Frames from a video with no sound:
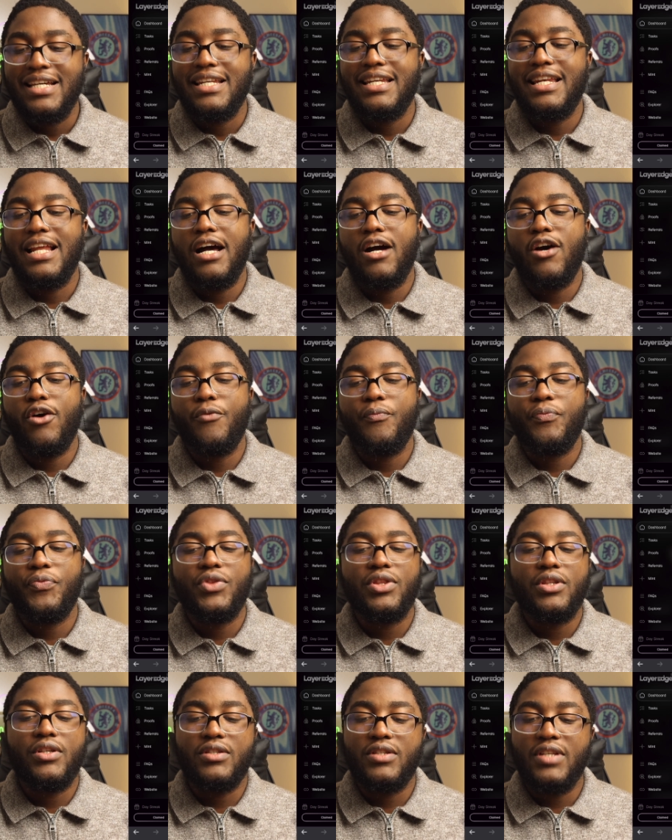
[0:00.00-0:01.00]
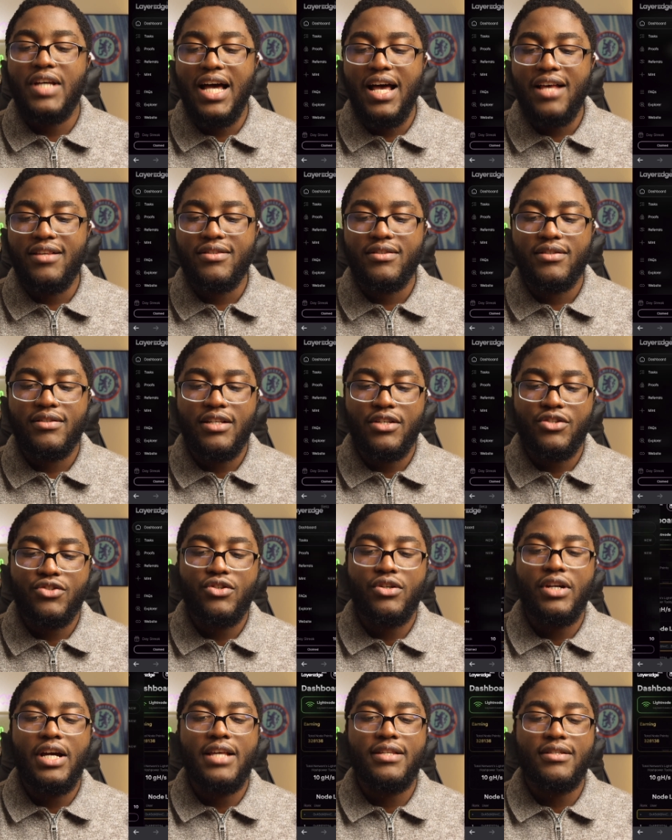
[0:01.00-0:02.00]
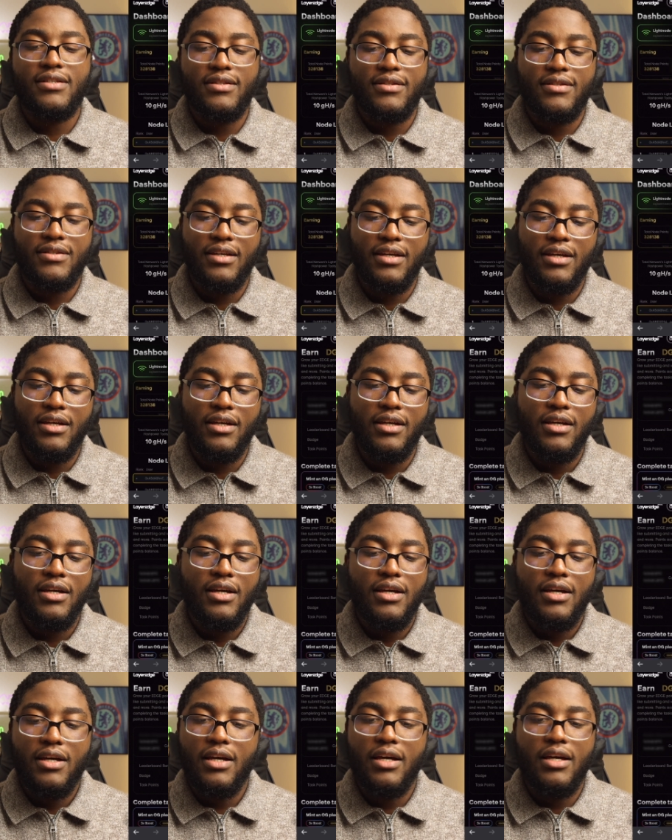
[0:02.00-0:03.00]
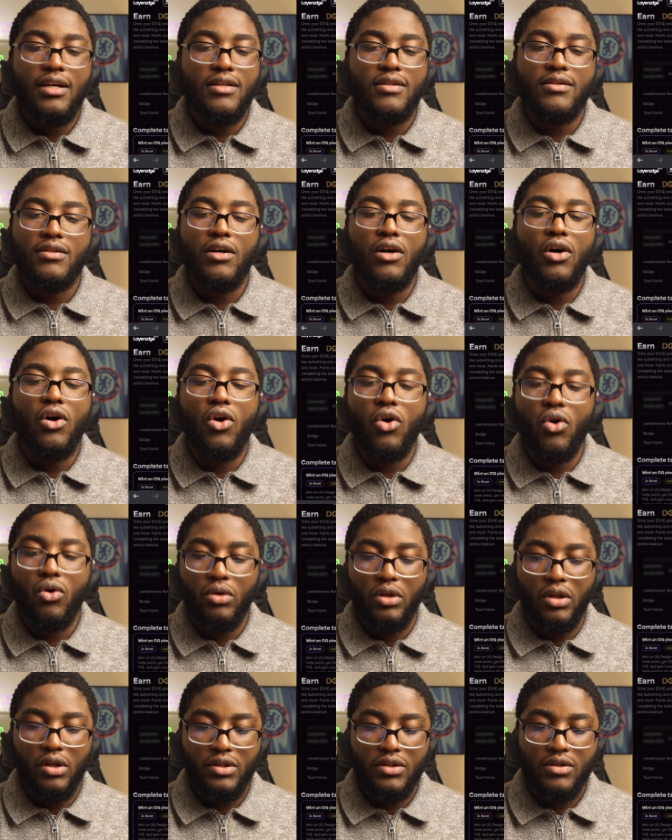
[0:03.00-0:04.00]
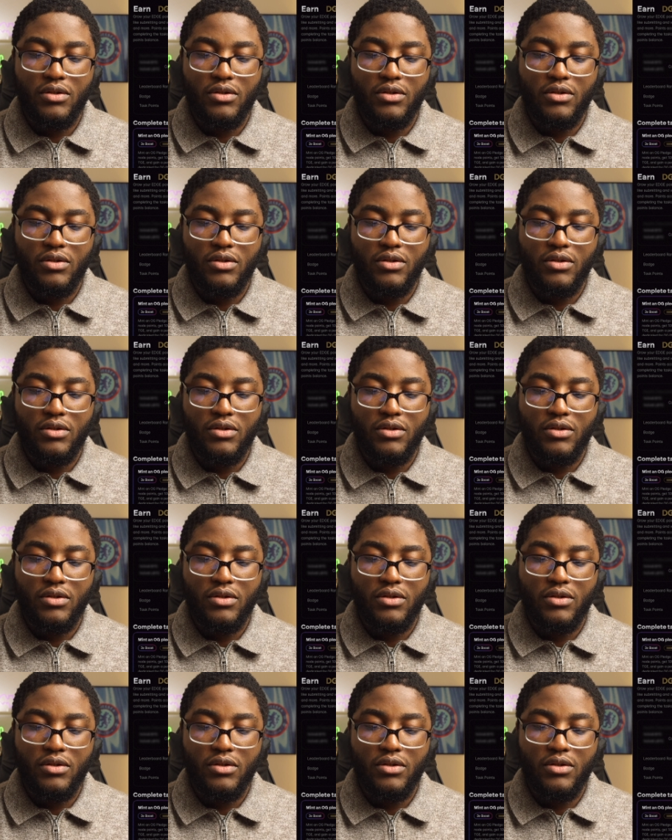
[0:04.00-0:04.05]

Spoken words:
Now, the task, as you guys can see, is a whole lot.